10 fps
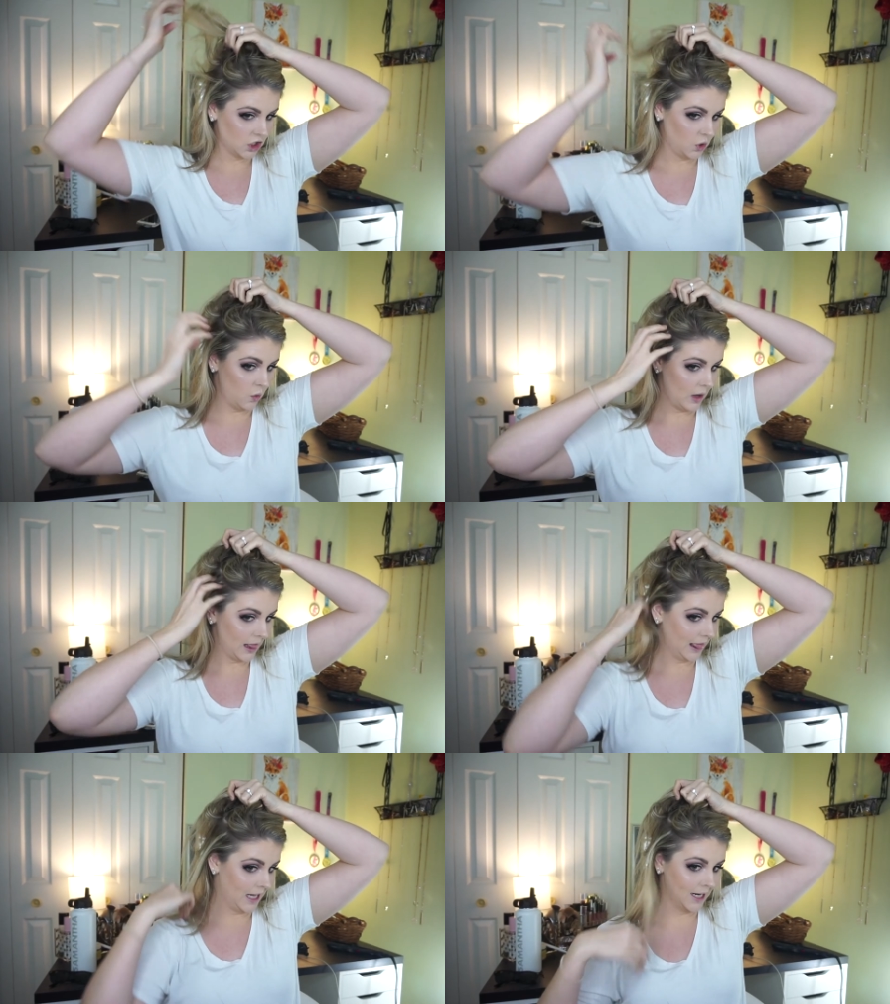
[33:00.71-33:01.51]
to
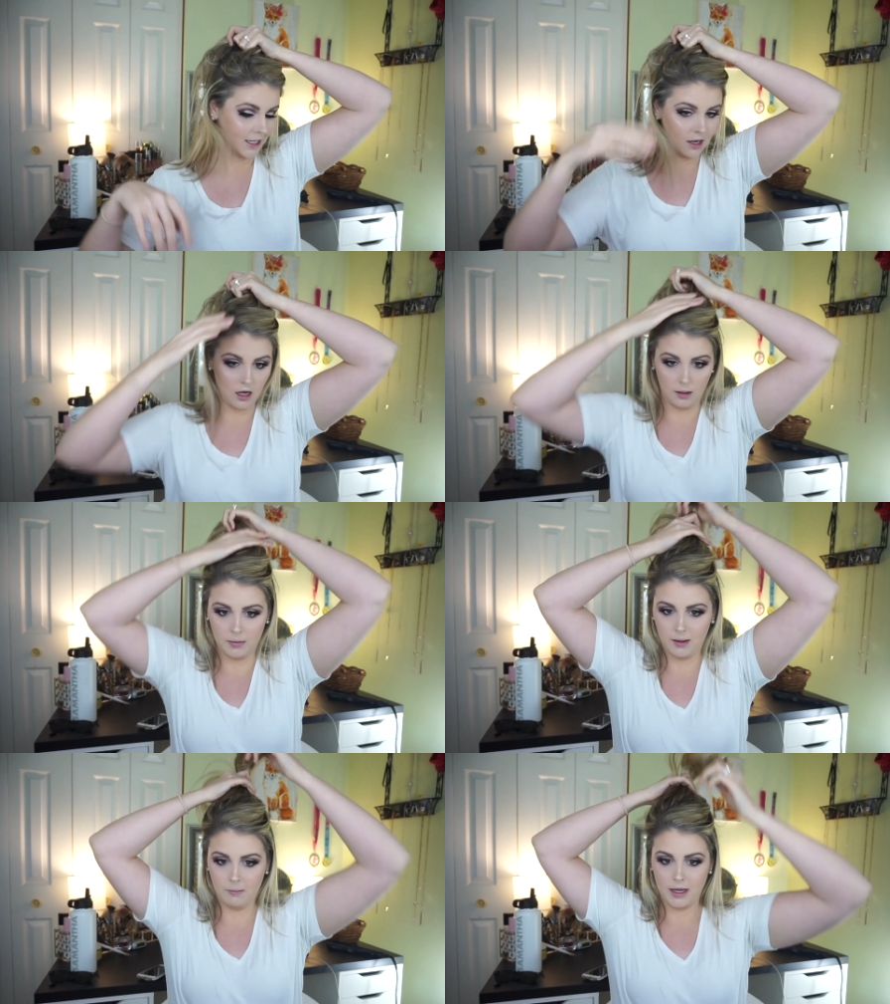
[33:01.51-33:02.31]
line up
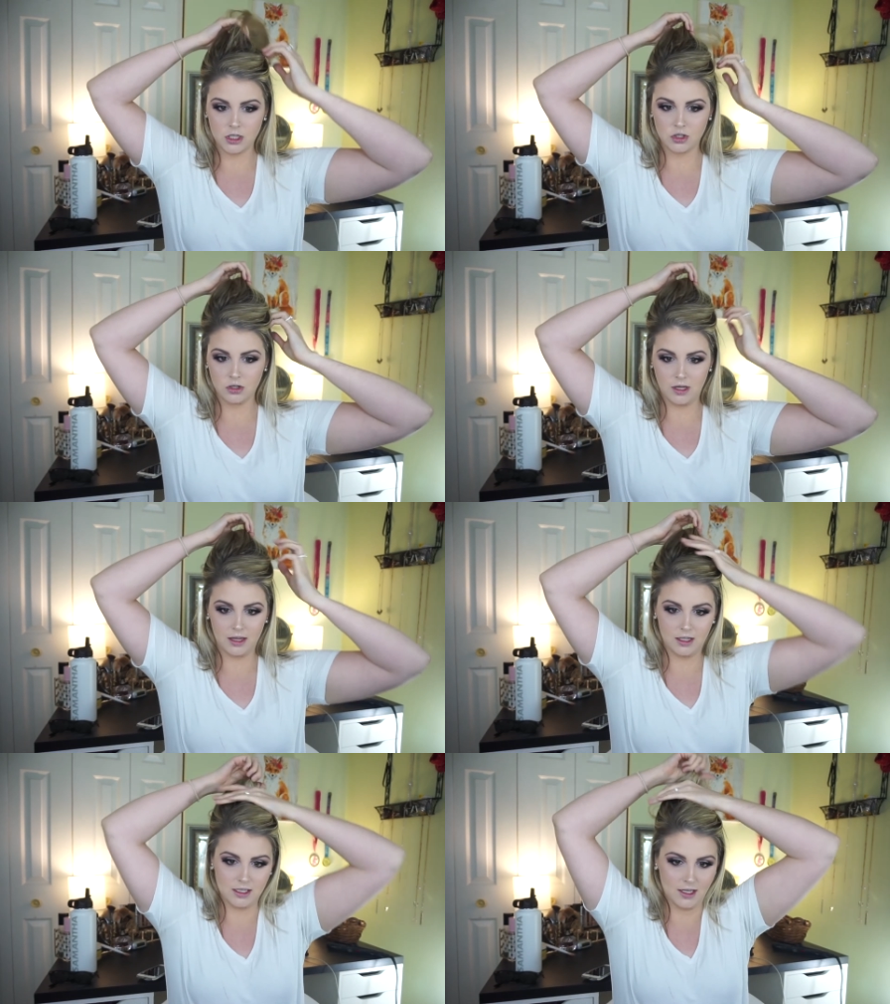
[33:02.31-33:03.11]
and make sure
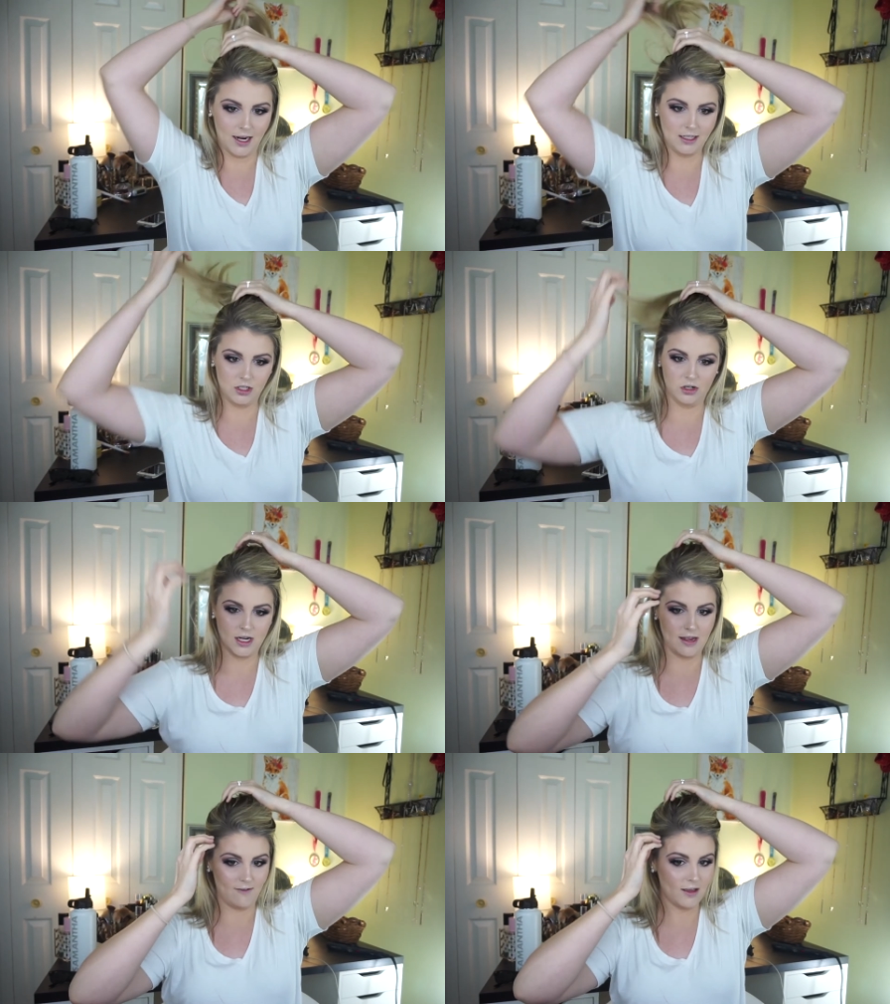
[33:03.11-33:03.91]
that the sides are
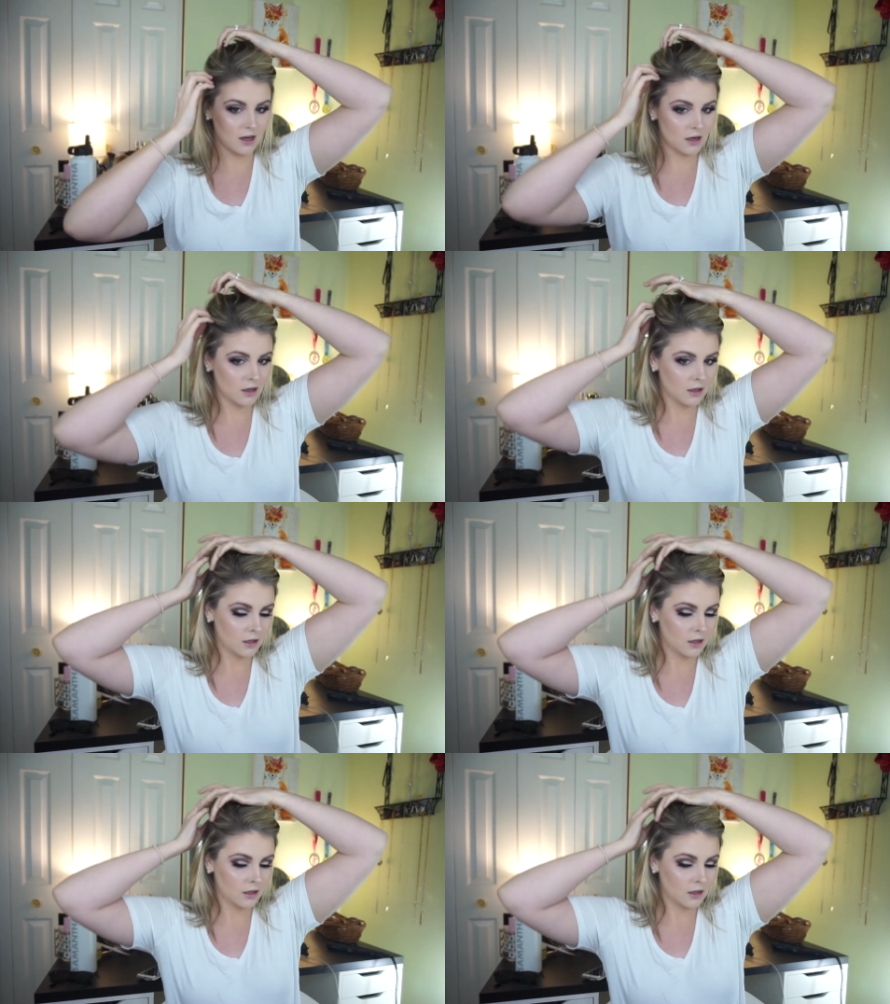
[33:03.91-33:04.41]
even.